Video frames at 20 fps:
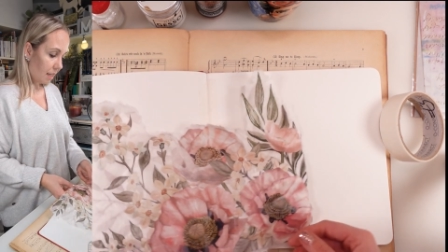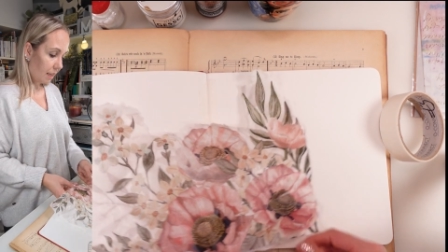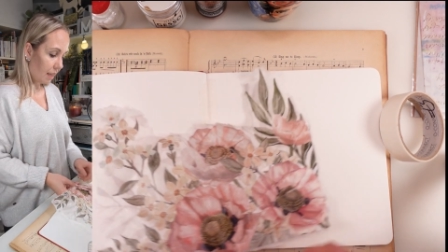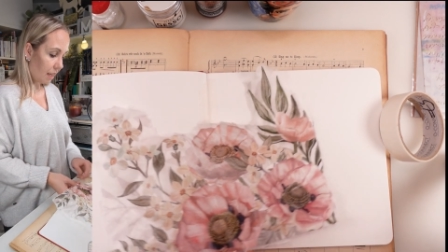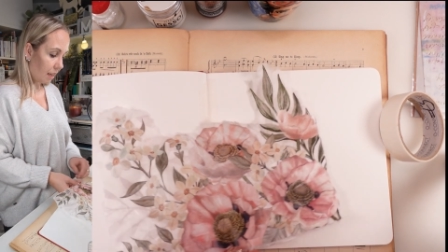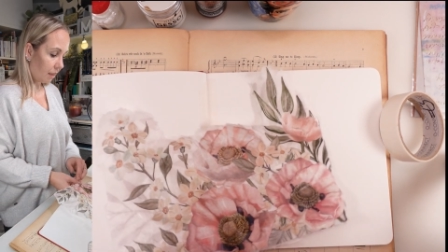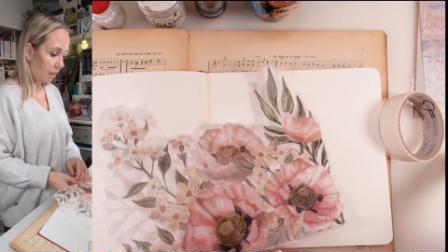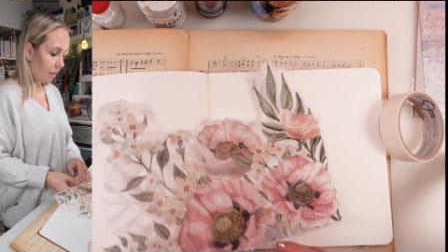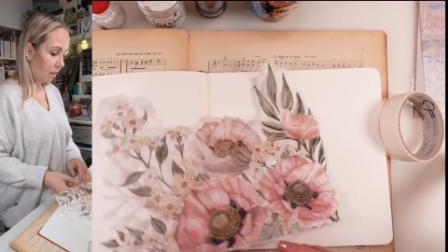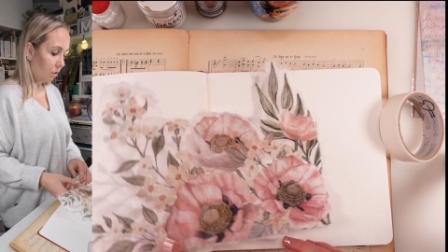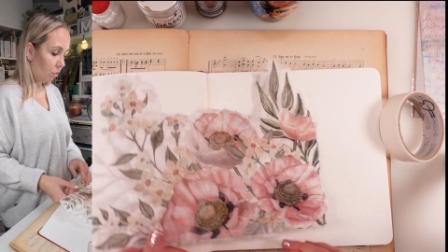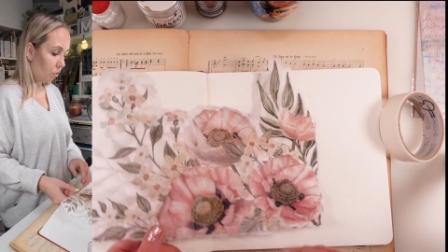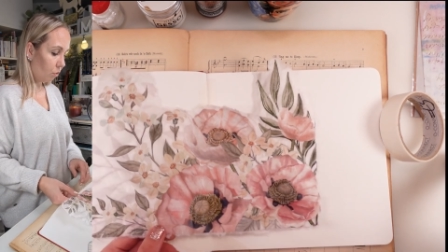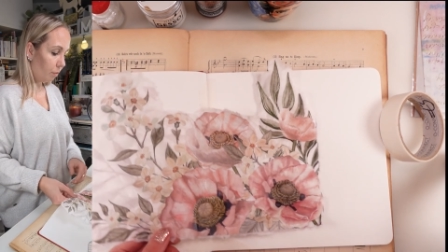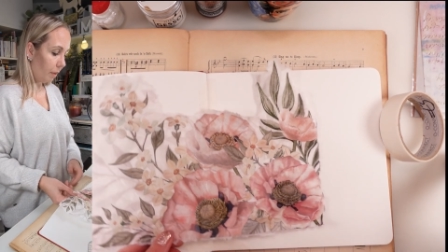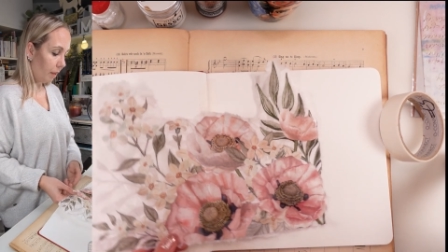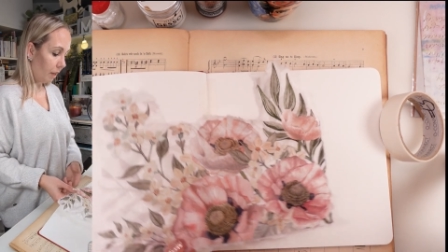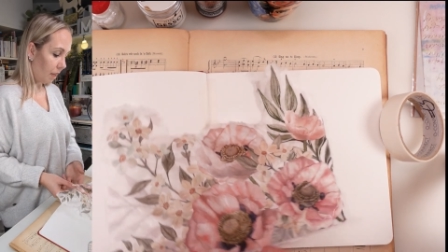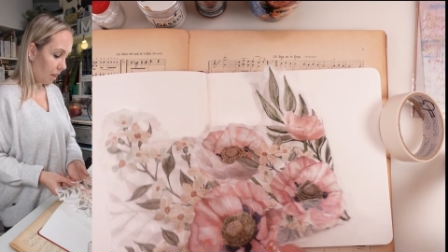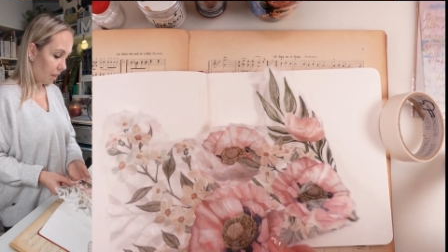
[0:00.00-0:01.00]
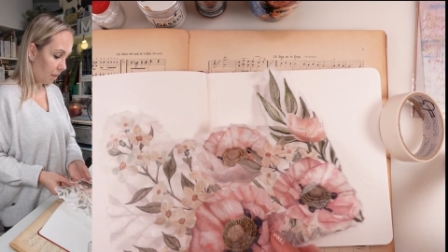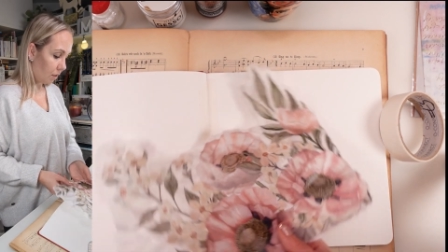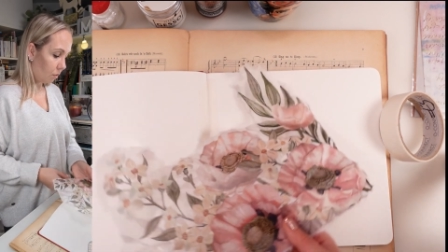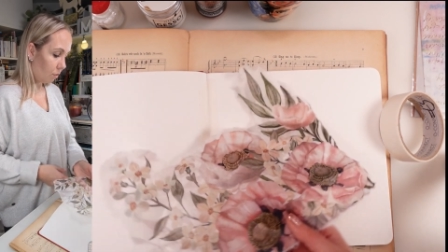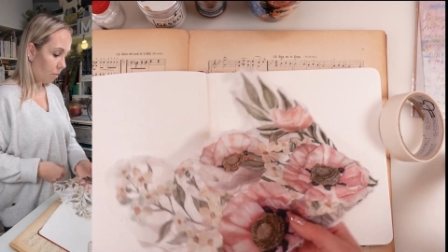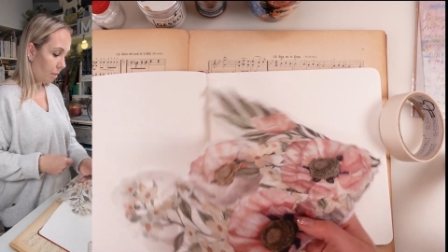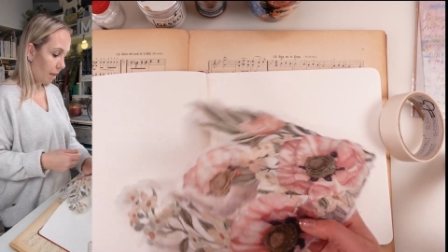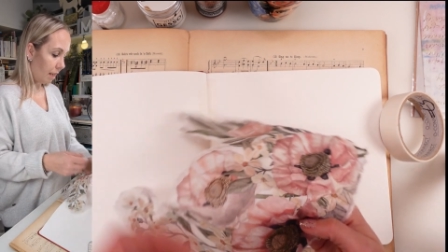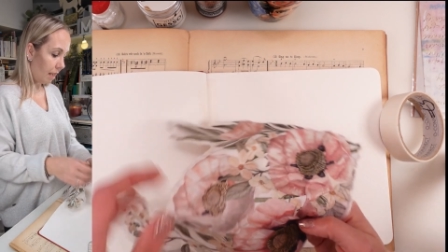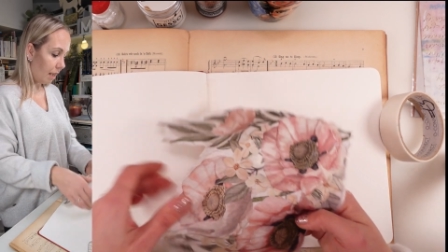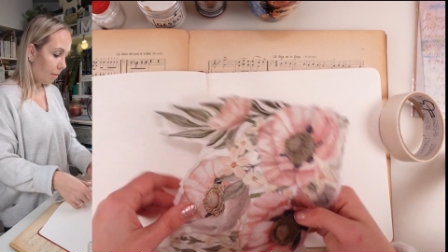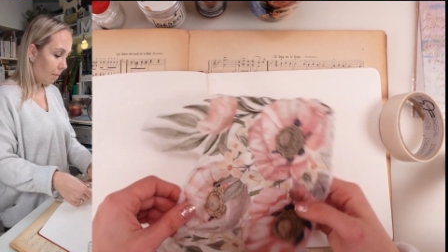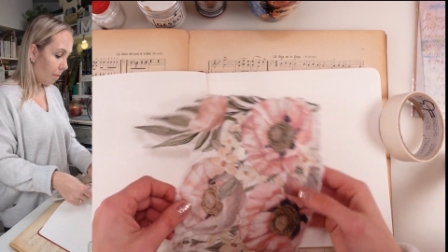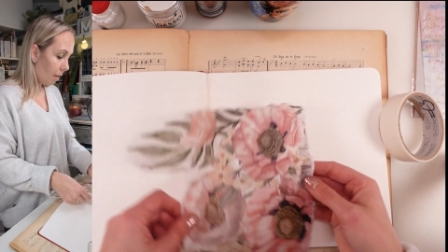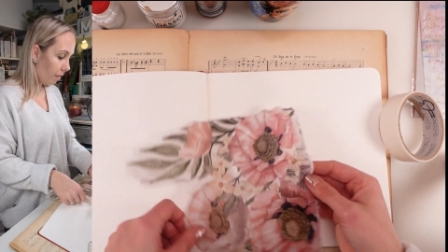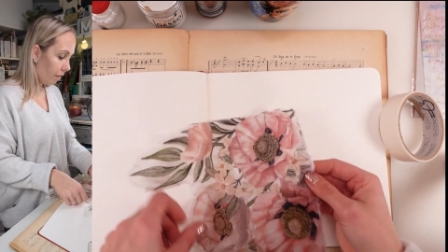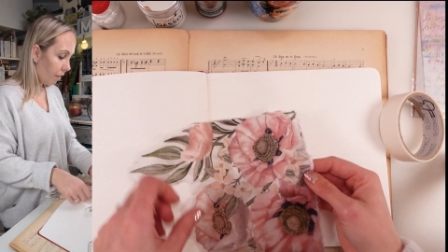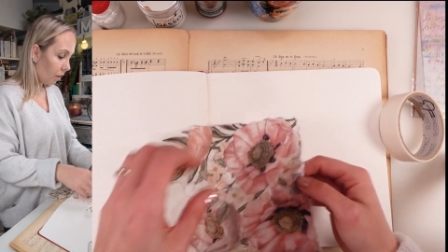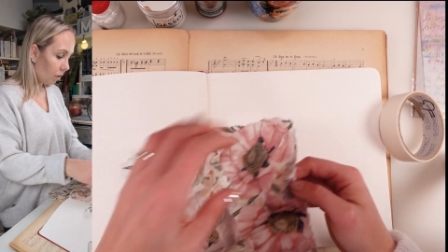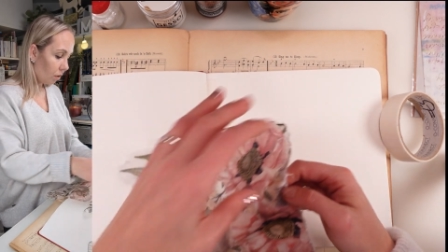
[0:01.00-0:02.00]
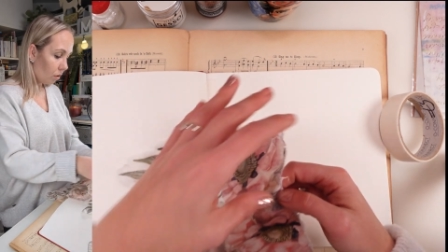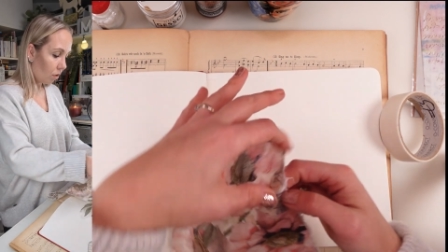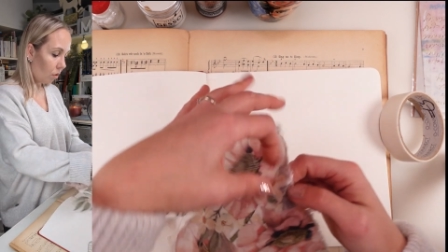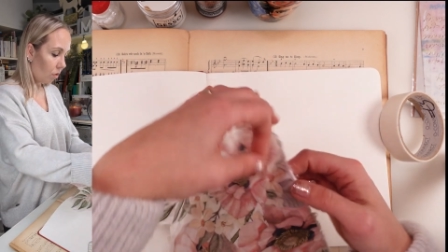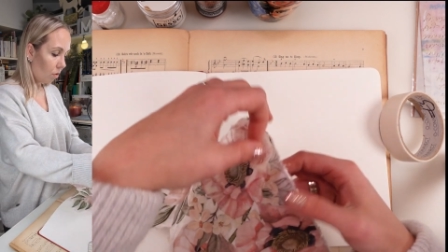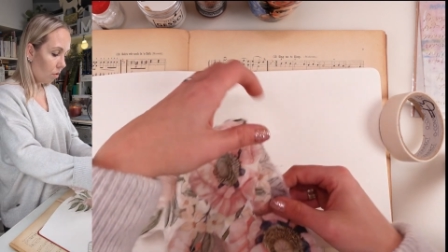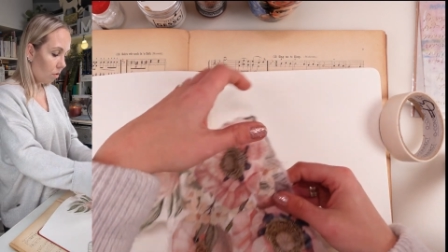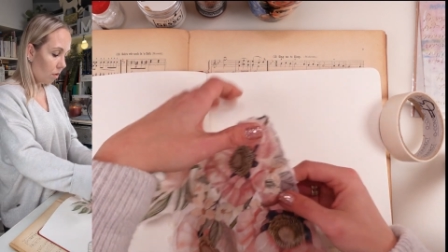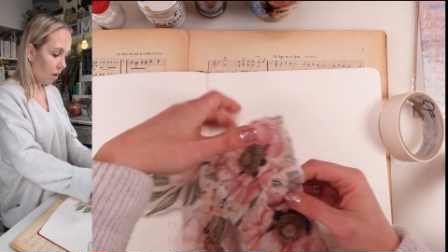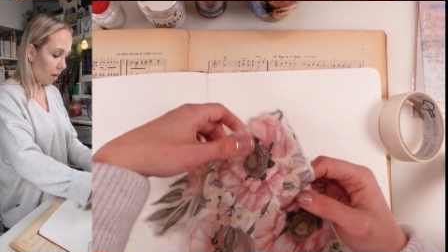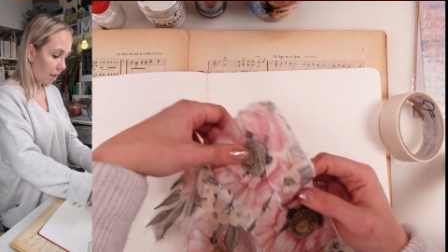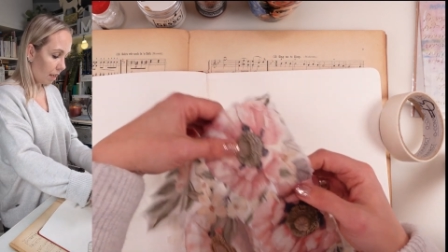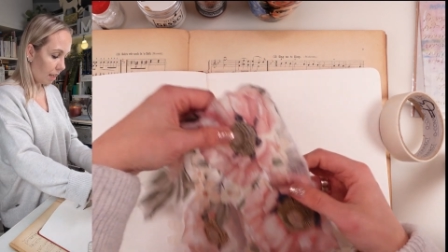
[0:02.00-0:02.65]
that it would be nice to maybe even go